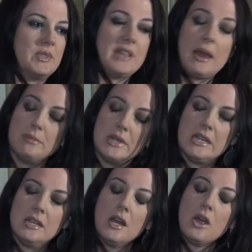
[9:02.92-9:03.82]

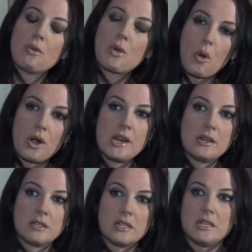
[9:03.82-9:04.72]
Zenby
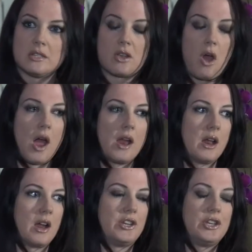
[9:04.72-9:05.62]
Recordings. He's got
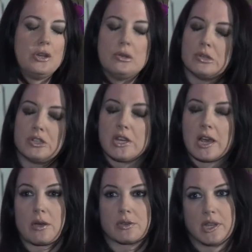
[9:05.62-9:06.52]
a huge
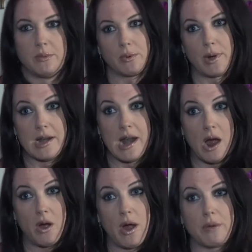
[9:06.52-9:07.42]
tech house label right
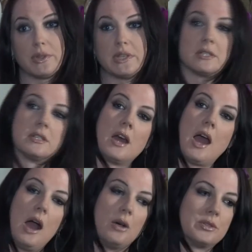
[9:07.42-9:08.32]
now. I released a
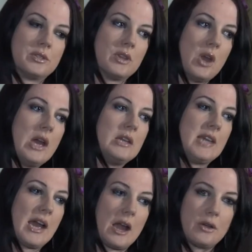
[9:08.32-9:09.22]

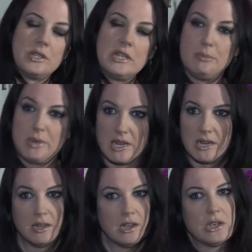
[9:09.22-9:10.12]
tech house EP.